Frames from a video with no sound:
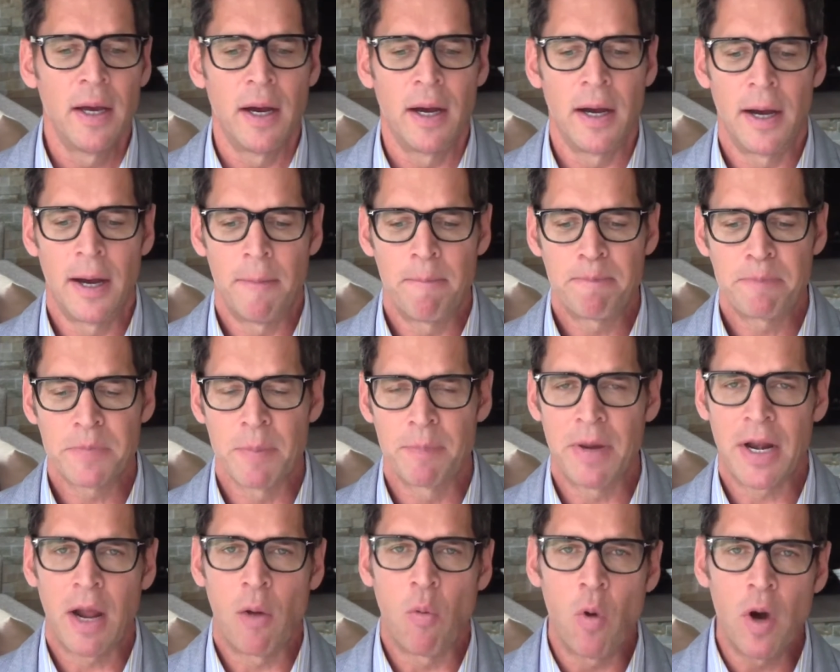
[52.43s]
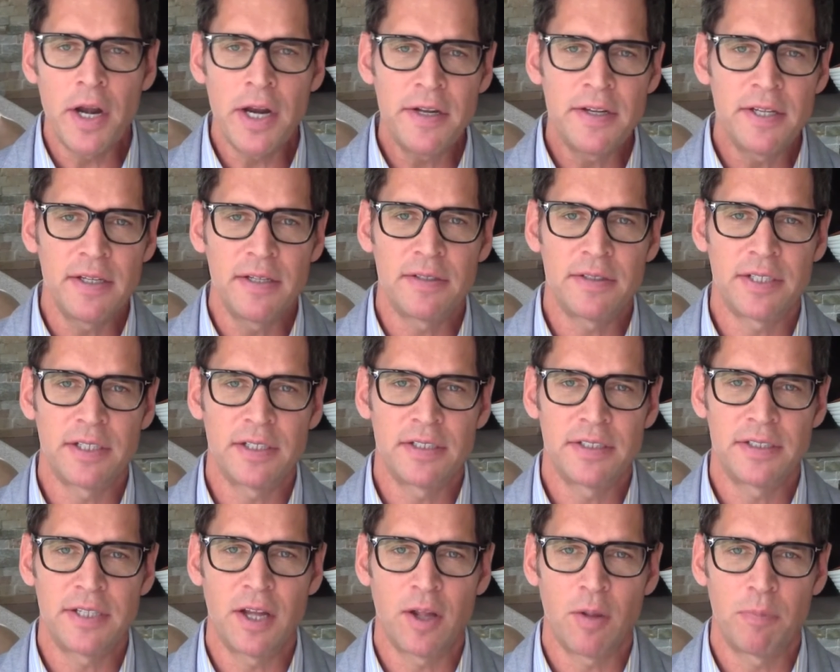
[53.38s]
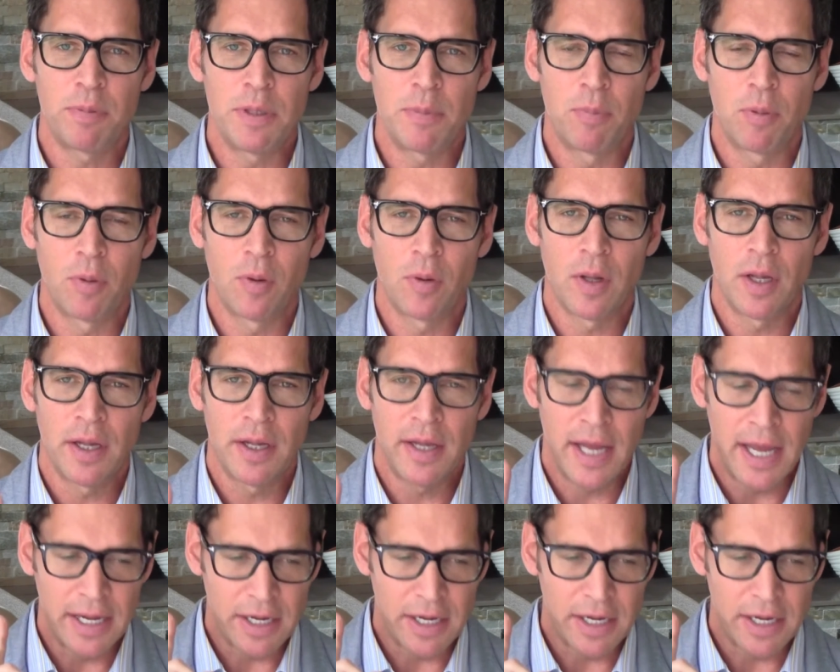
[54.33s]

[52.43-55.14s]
Um, but I wanted to, to tell people, uh,